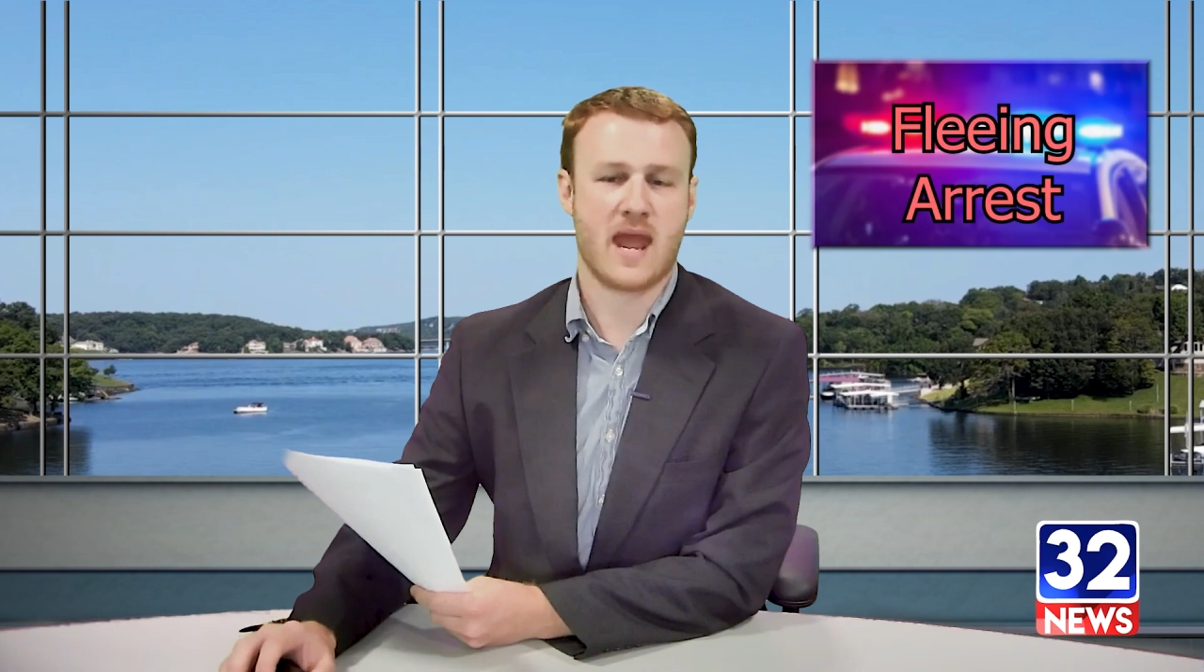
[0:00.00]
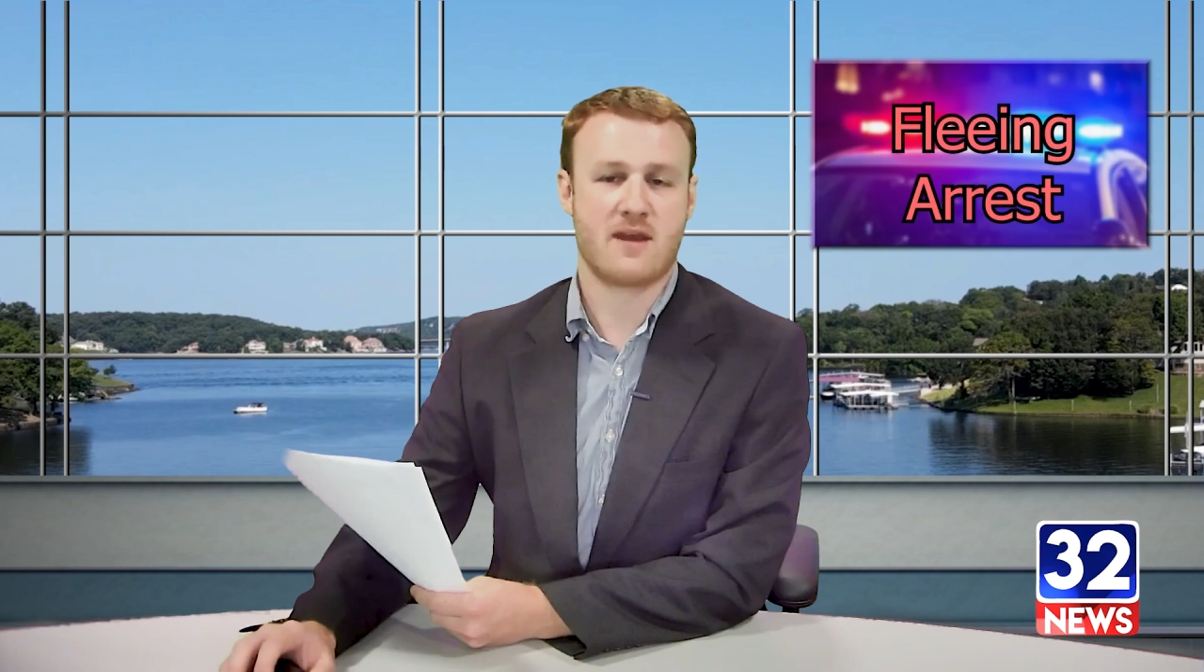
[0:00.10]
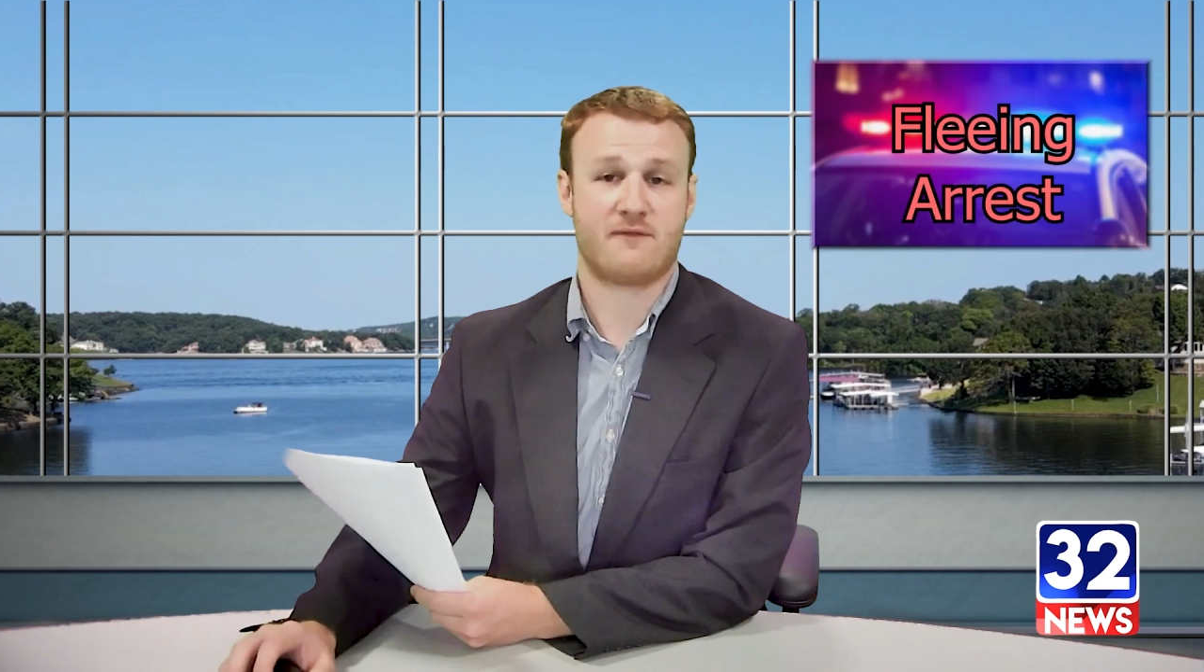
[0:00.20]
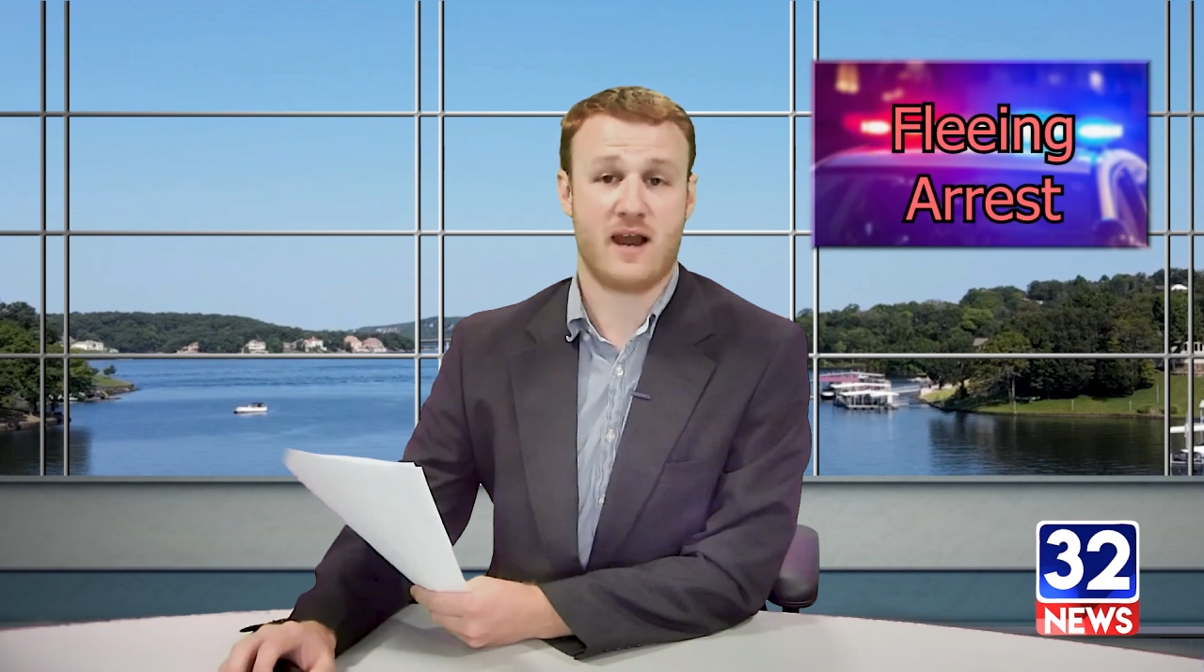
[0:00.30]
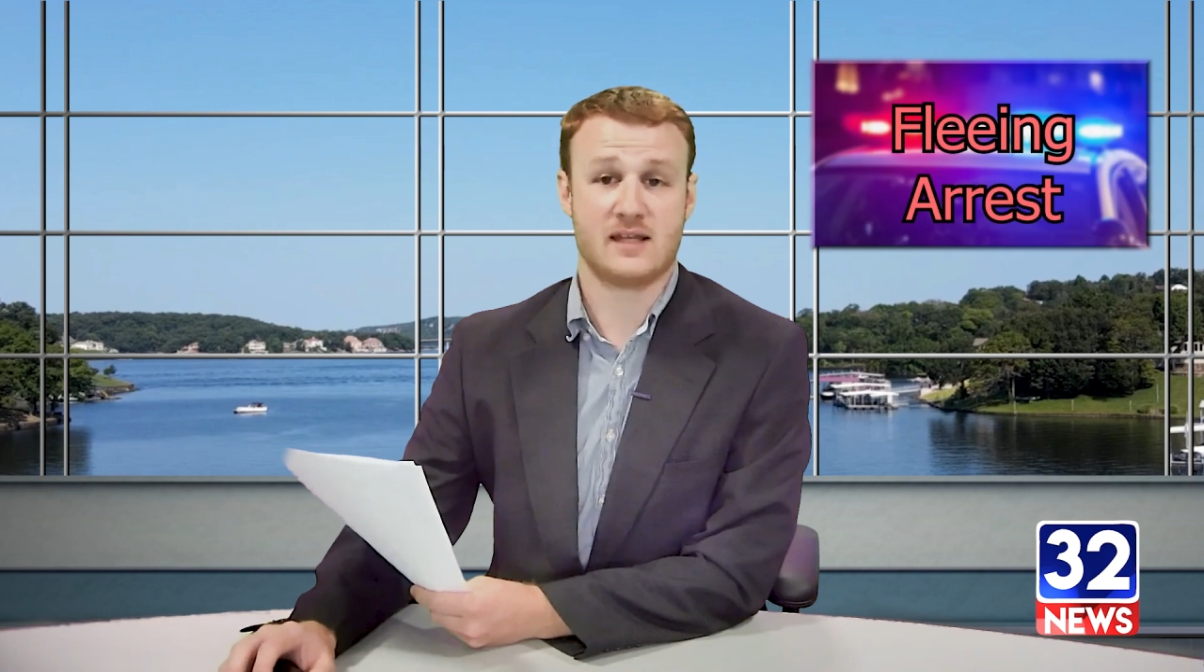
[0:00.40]

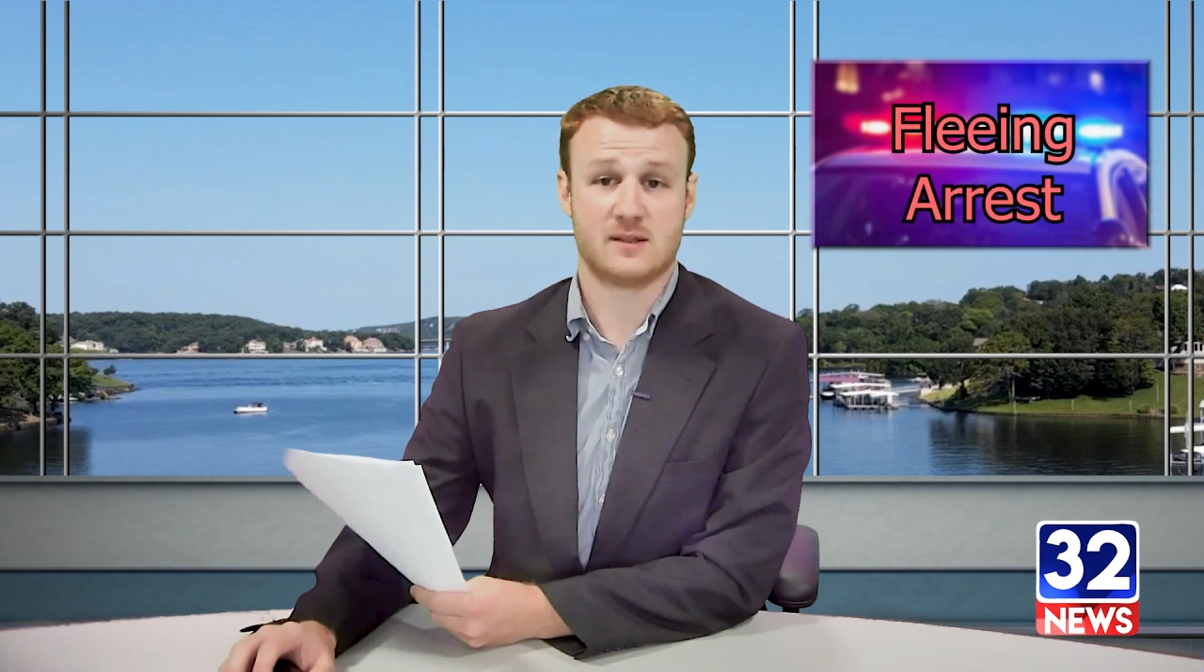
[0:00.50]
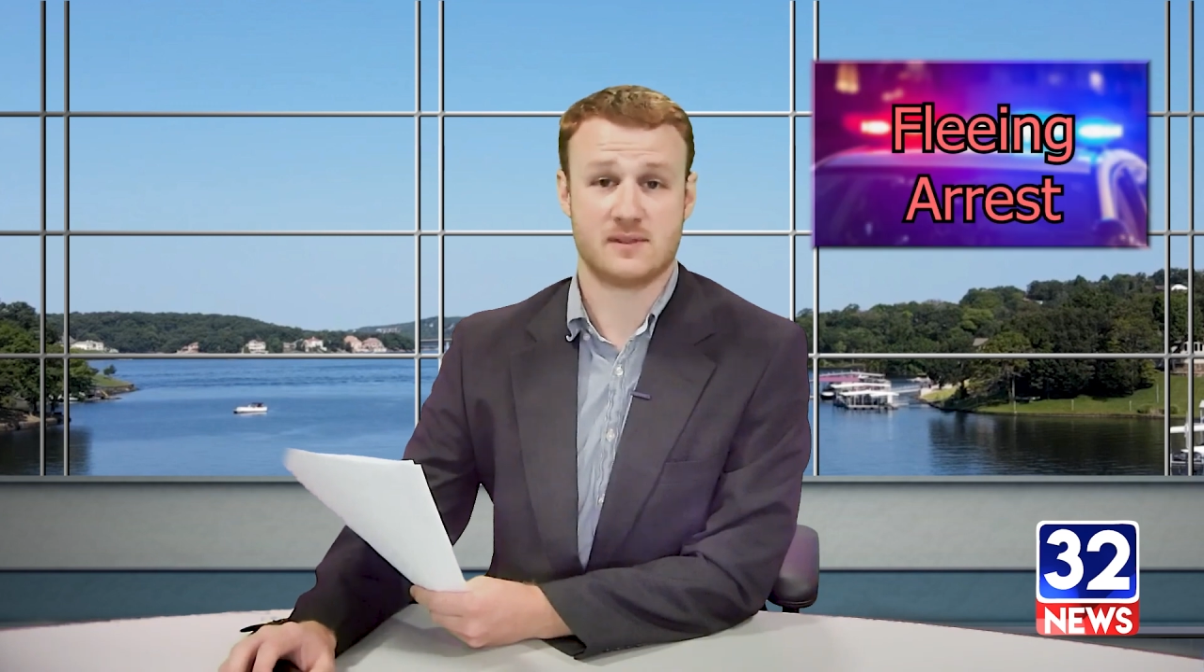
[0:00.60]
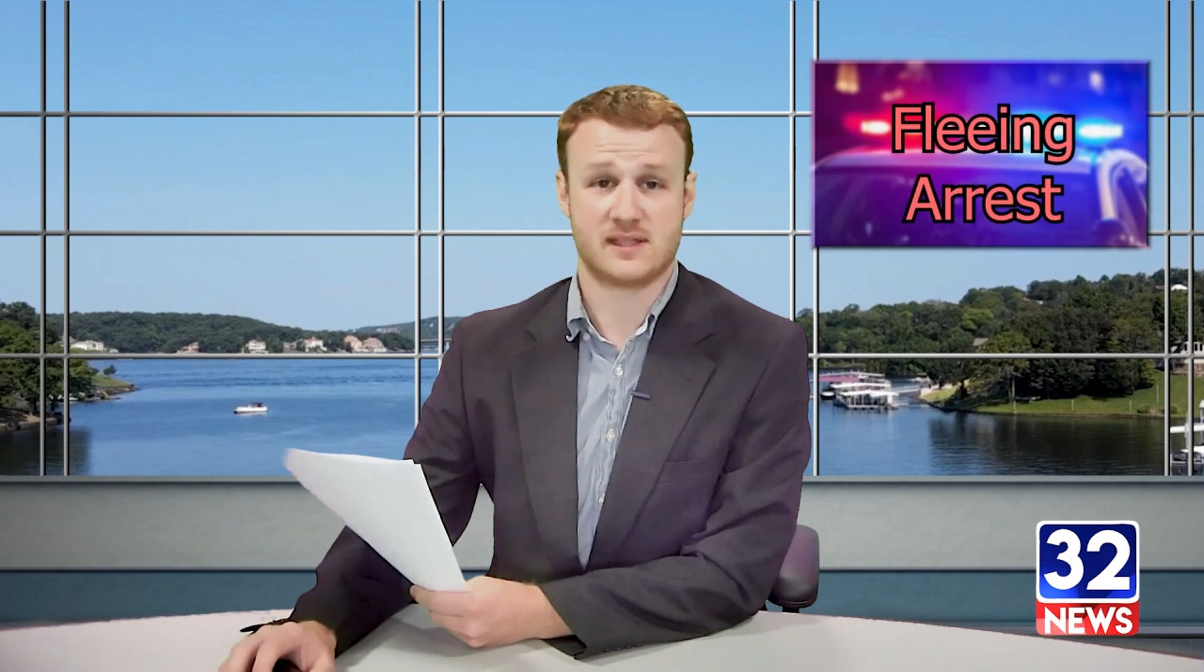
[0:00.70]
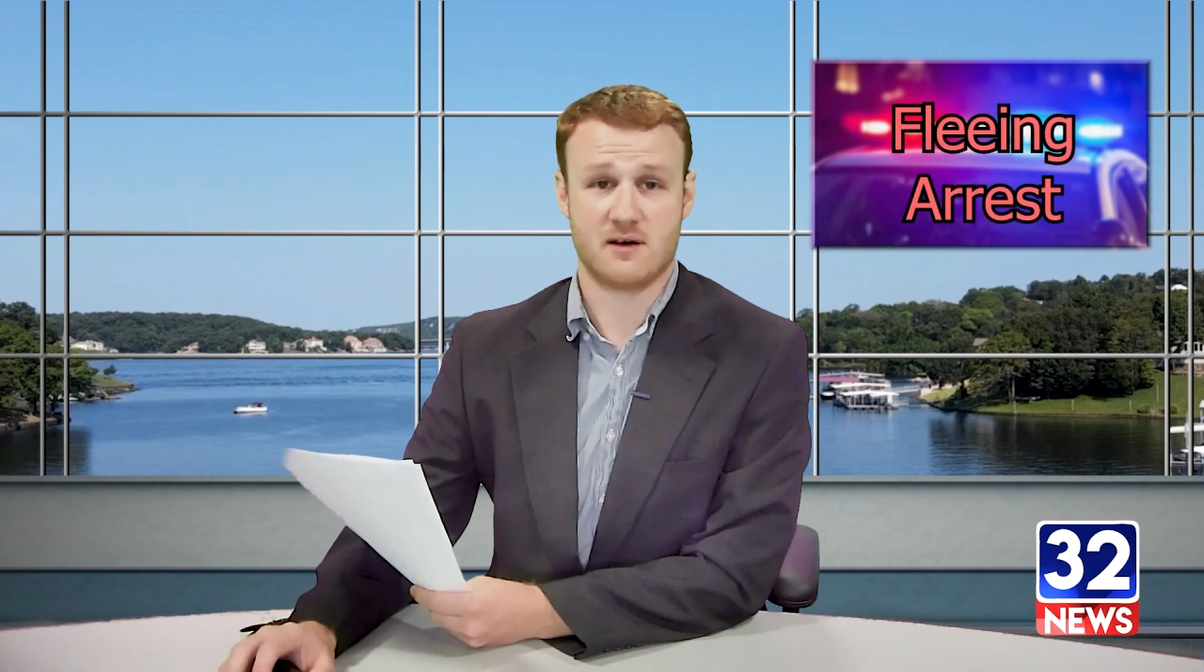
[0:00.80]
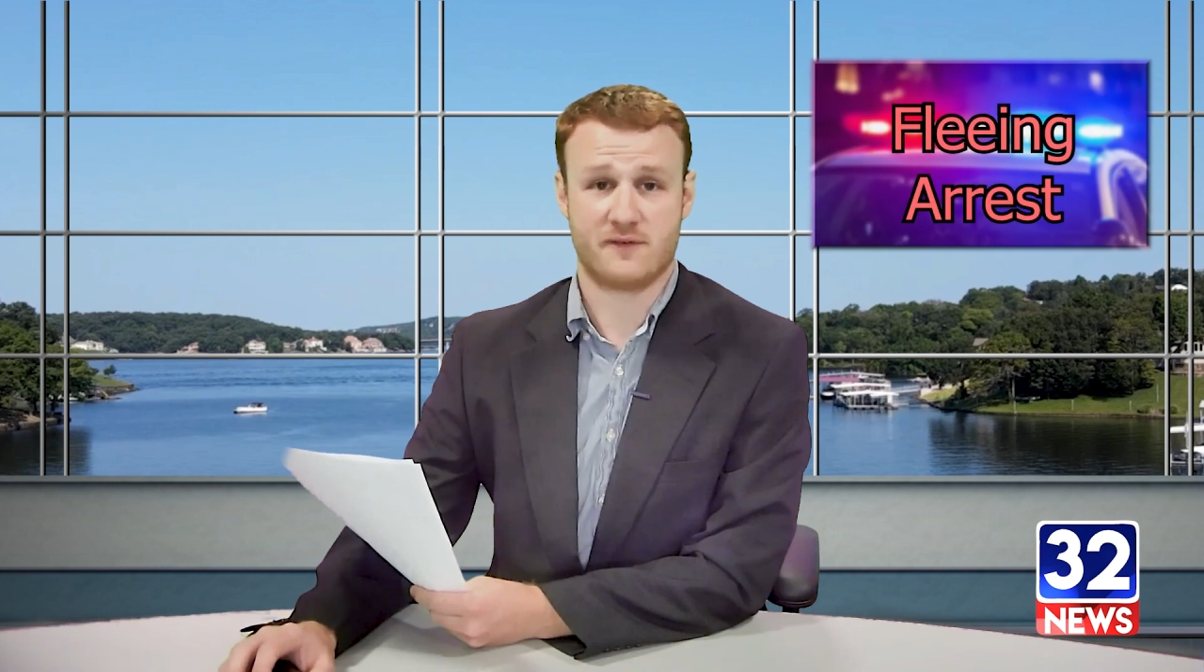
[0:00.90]
man
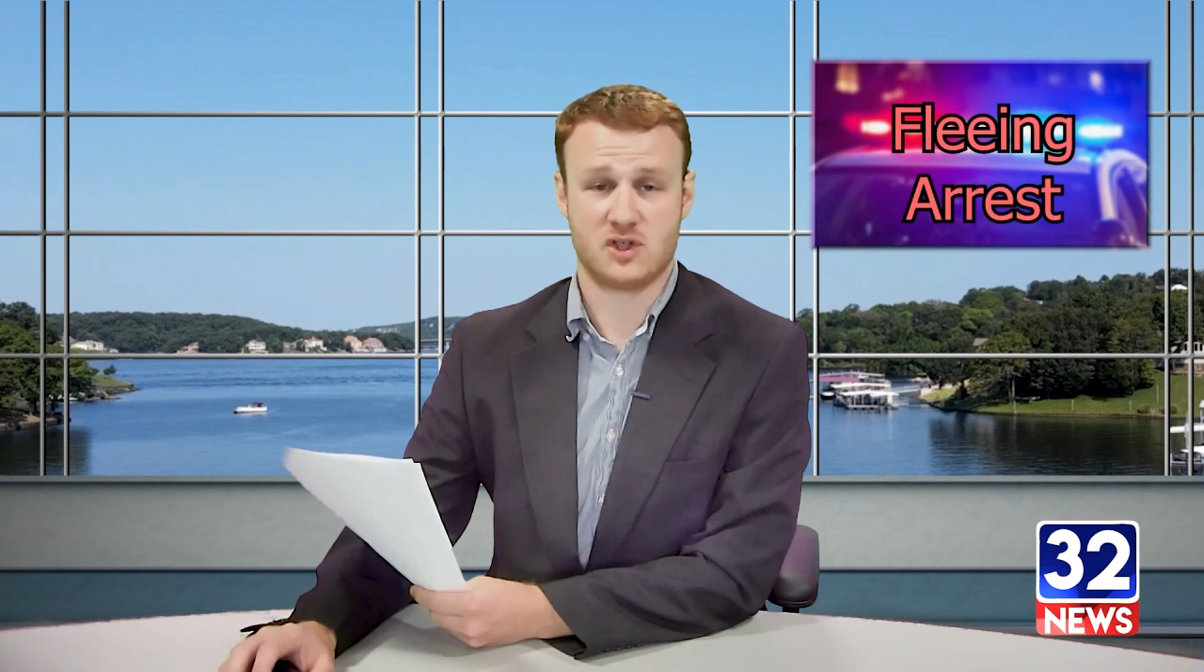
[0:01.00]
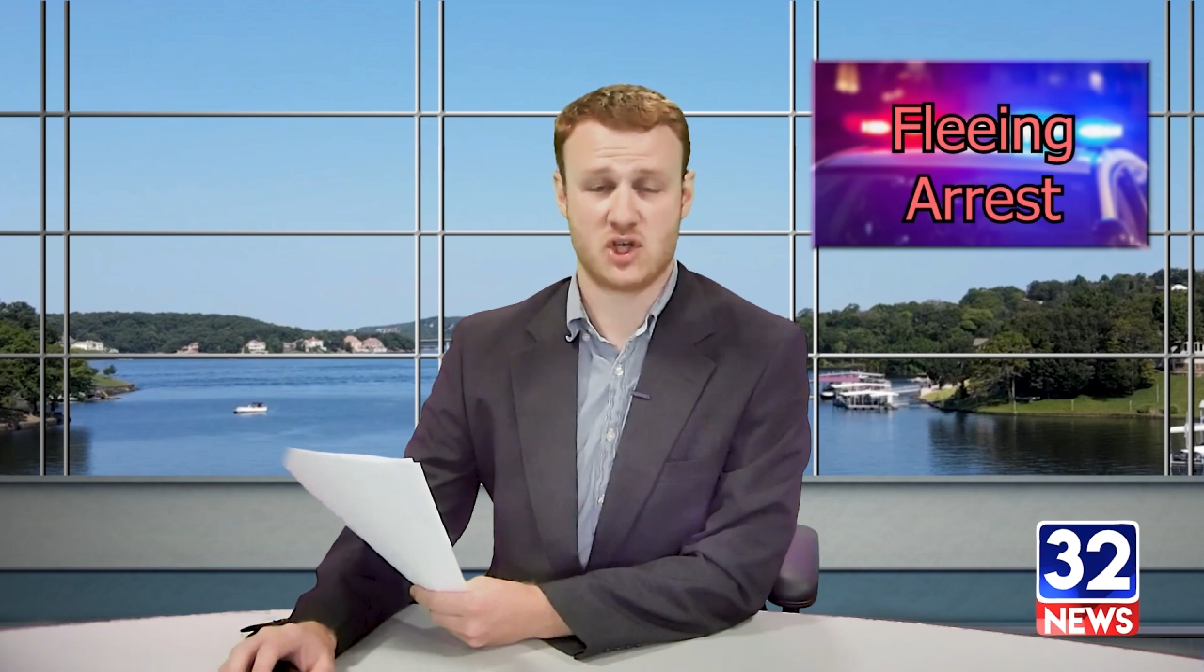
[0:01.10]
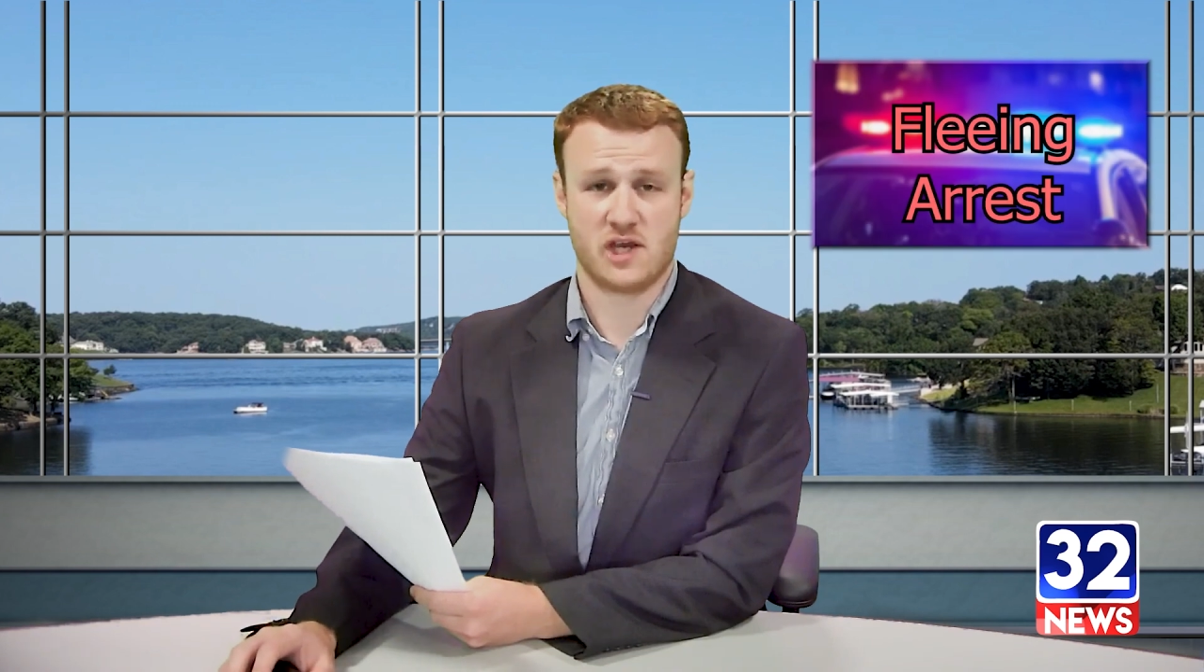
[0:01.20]
finds himself